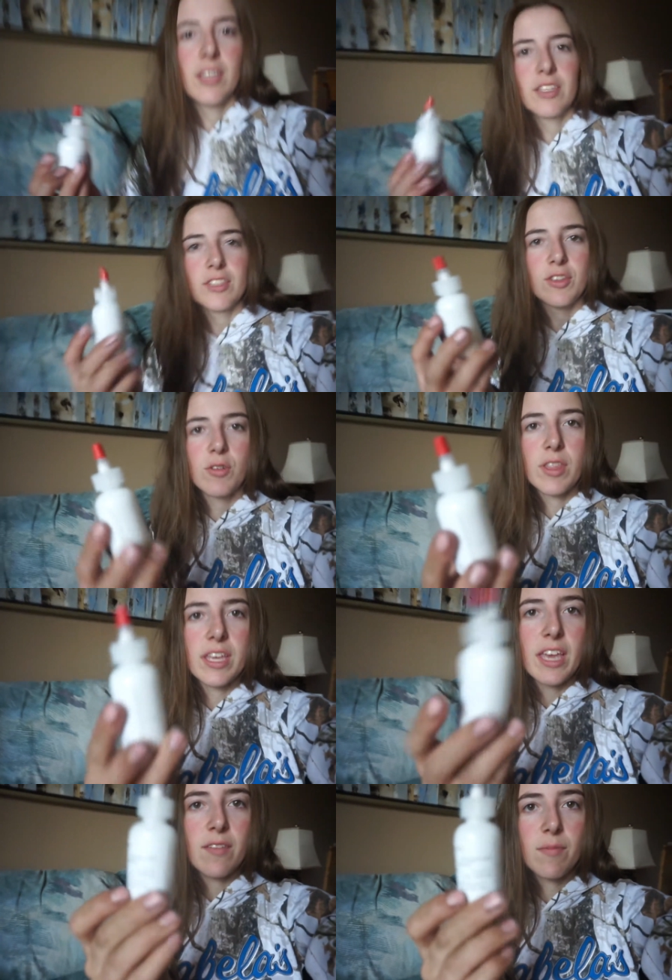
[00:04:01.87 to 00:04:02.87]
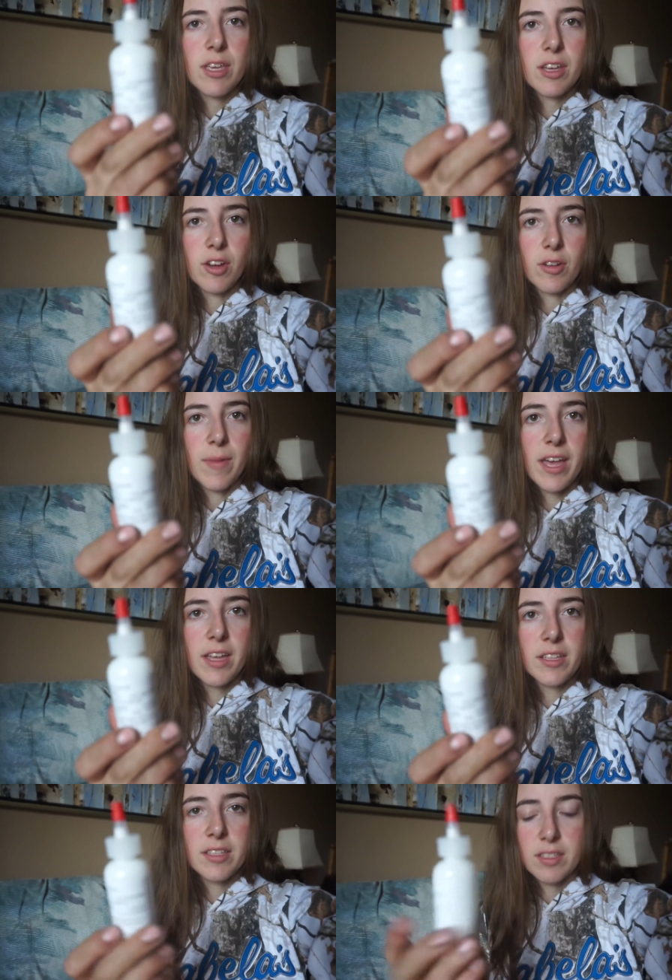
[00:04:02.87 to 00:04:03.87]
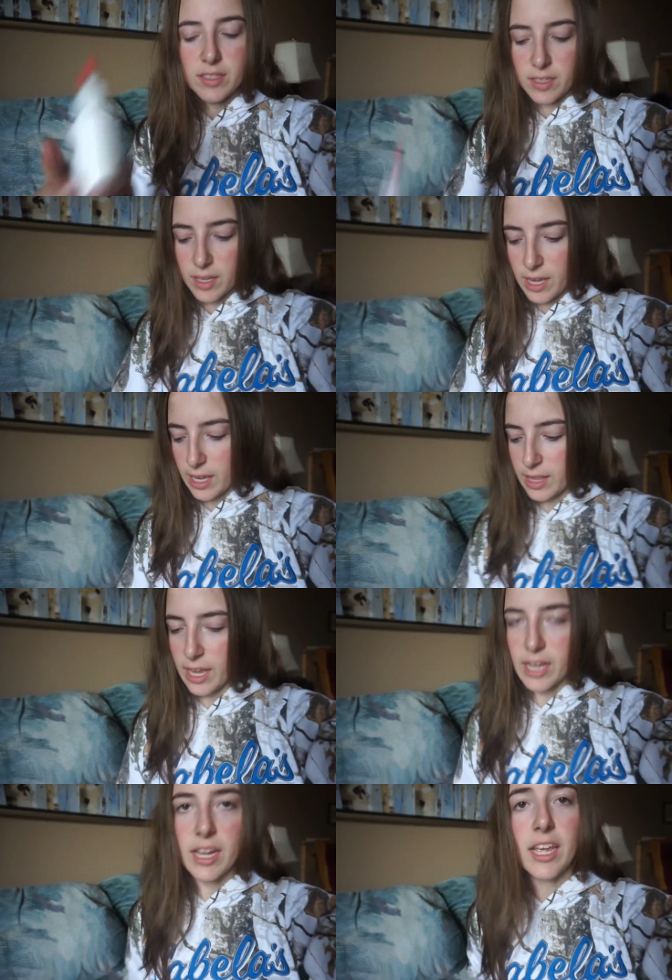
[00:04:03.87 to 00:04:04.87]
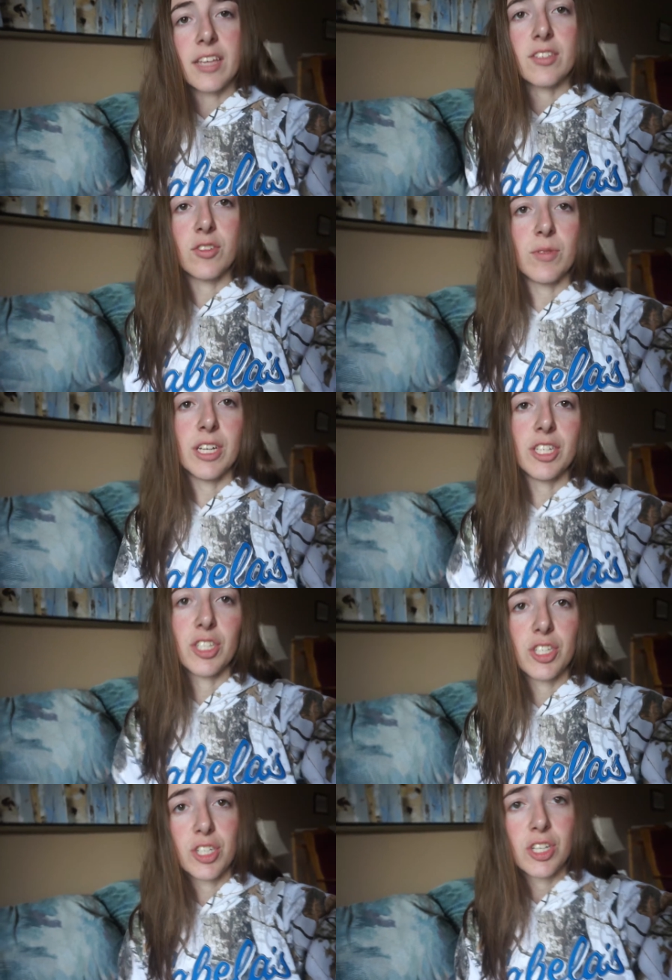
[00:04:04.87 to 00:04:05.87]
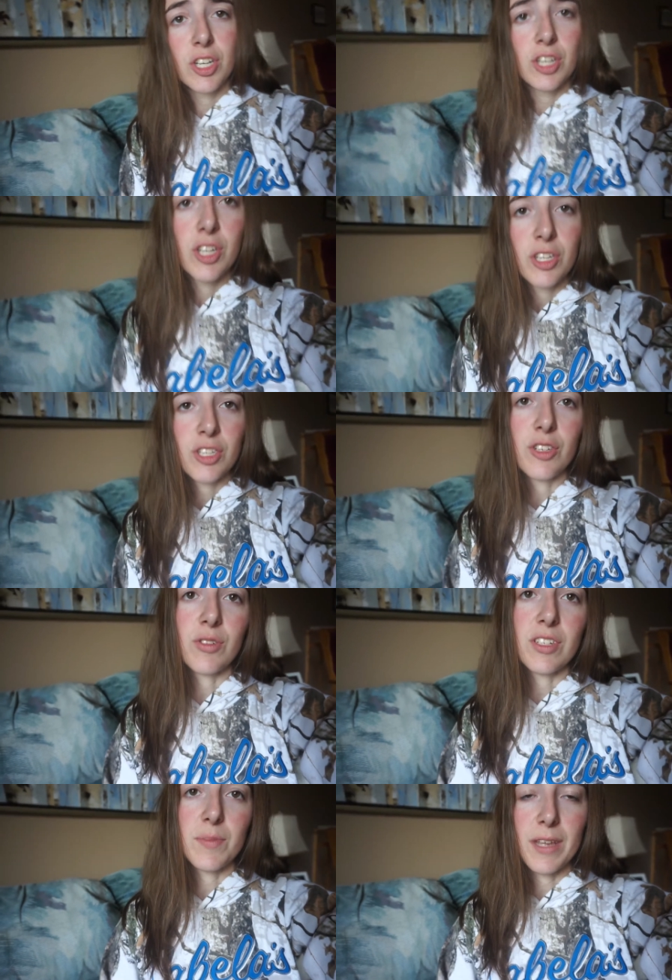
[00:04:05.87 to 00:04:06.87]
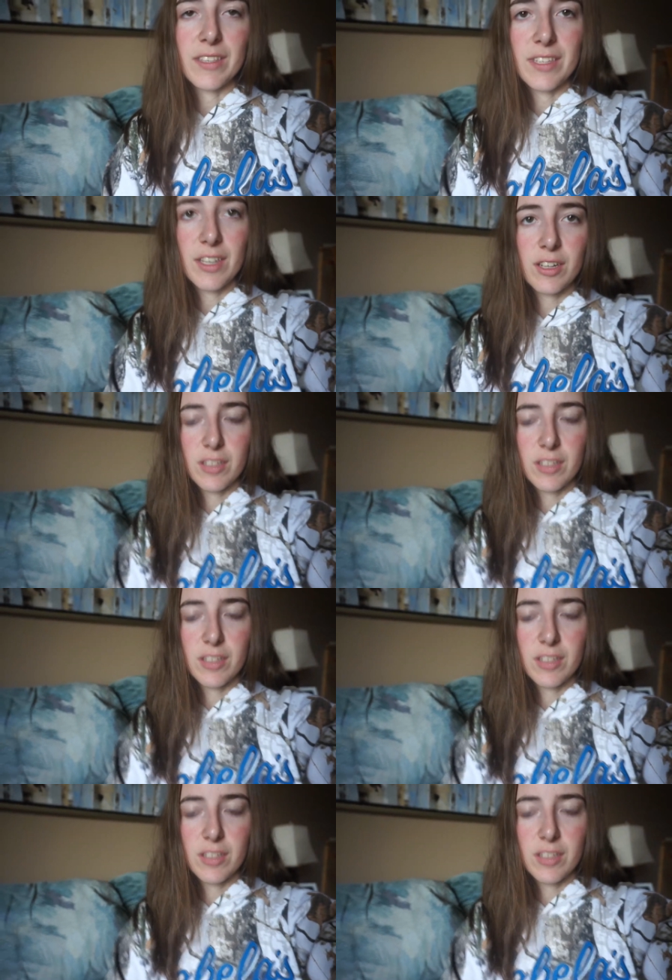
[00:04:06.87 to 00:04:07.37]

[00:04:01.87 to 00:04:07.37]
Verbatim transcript: So they gave me her meds and then a syringe to dispense it.